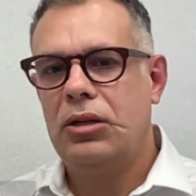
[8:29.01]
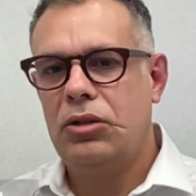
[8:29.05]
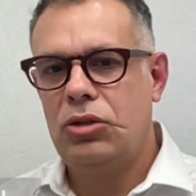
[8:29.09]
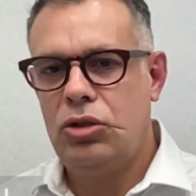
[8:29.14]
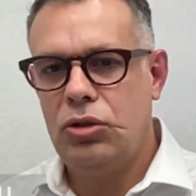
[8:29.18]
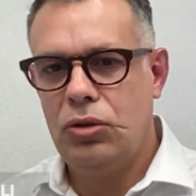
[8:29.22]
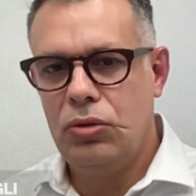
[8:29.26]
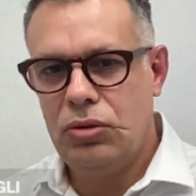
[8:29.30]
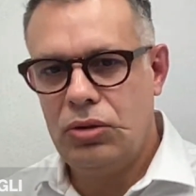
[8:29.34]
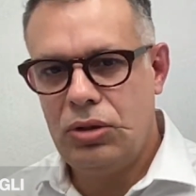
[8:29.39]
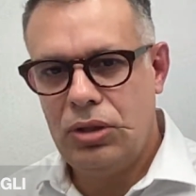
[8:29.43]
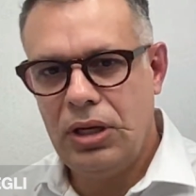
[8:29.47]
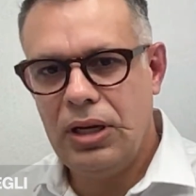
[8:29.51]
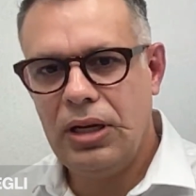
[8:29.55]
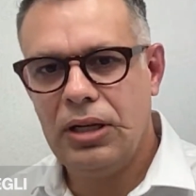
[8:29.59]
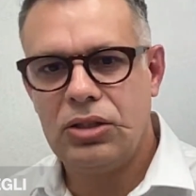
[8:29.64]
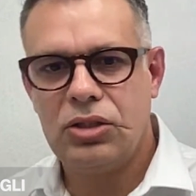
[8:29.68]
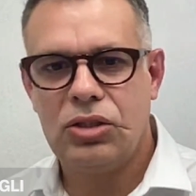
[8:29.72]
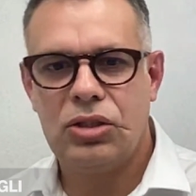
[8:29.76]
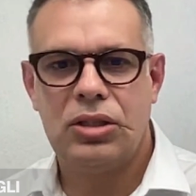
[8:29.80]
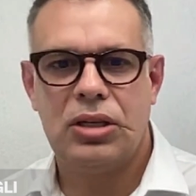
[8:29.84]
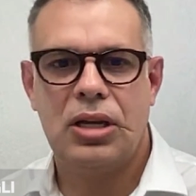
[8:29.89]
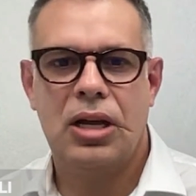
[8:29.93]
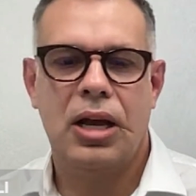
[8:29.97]
to
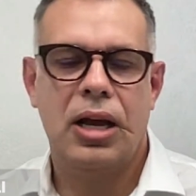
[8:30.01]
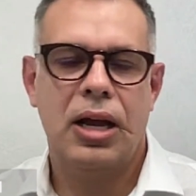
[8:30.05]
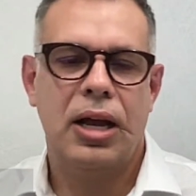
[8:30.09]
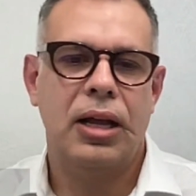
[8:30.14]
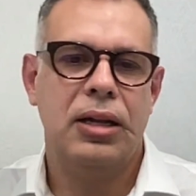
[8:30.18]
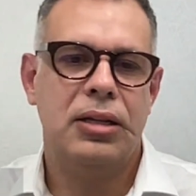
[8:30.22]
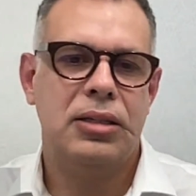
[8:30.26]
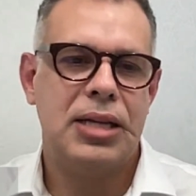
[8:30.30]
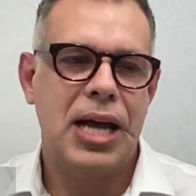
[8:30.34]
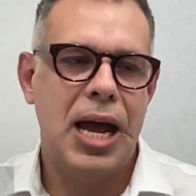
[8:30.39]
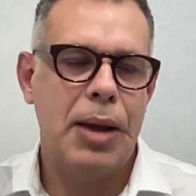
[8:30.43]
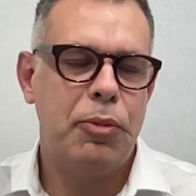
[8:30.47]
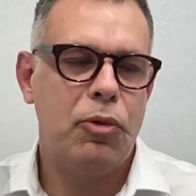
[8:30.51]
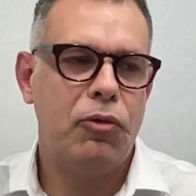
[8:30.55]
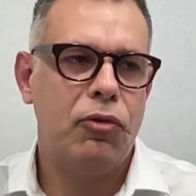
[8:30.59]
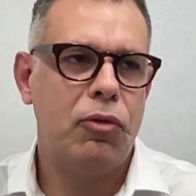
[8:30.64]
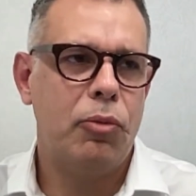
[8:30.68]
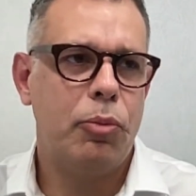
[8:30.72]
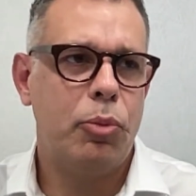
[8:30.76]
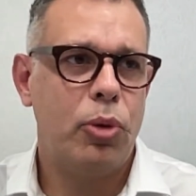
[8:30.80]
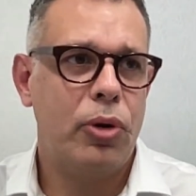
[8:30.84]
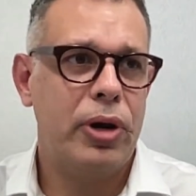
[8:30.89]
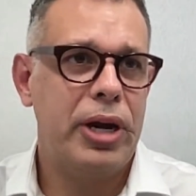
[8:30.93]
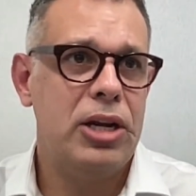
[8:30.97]
this type of
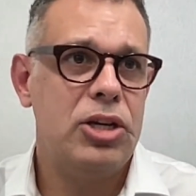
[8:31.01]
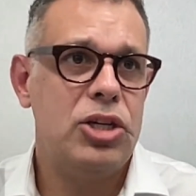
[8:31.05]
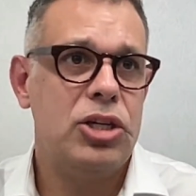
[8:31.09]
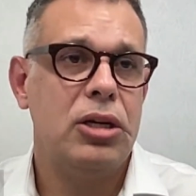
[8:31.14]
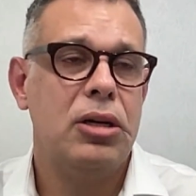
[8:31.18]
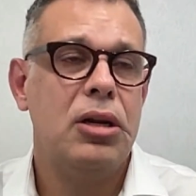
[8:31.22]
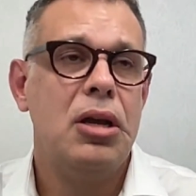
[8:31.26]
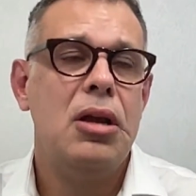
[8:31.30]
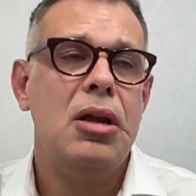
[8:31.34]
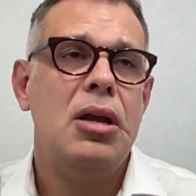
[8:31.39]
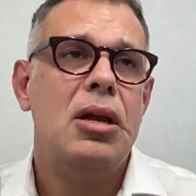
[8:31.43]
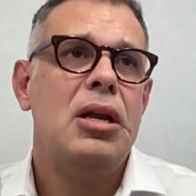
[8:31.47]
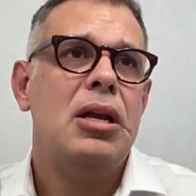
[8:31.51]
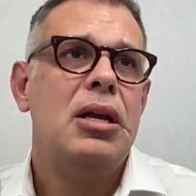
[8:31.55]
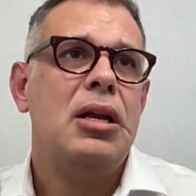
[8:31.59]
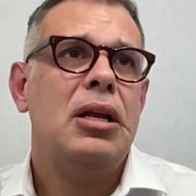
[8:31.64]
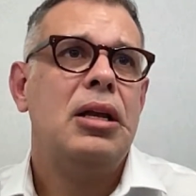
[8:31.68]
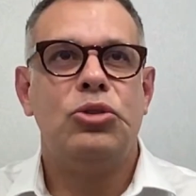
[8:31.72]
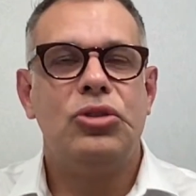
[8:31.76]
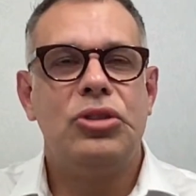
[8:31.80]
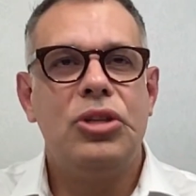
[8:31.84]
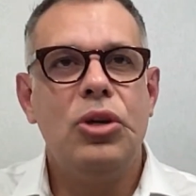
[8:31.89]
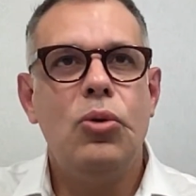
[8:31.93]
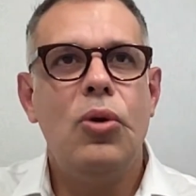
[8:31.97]
operation.
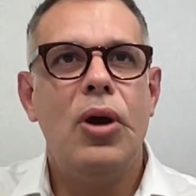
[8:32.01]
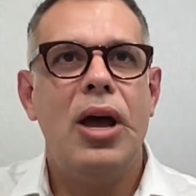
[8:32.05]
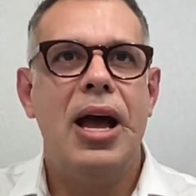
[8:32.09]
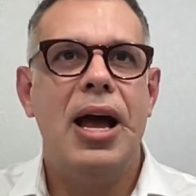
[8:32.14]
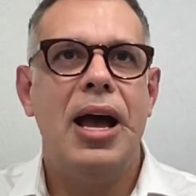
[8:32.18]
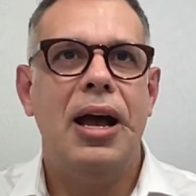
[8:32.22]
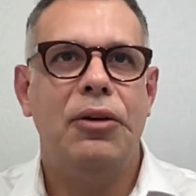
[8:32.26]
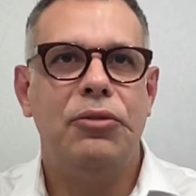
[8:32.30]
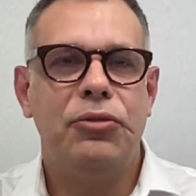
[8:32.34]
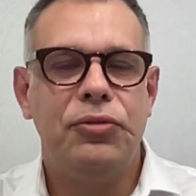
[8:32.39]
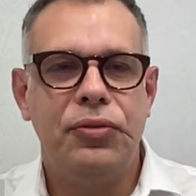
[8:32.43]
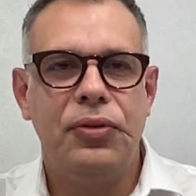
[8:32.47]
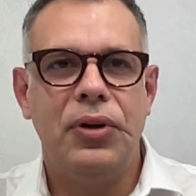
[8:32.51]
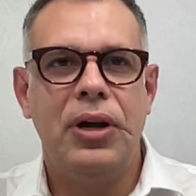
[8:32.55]
Still have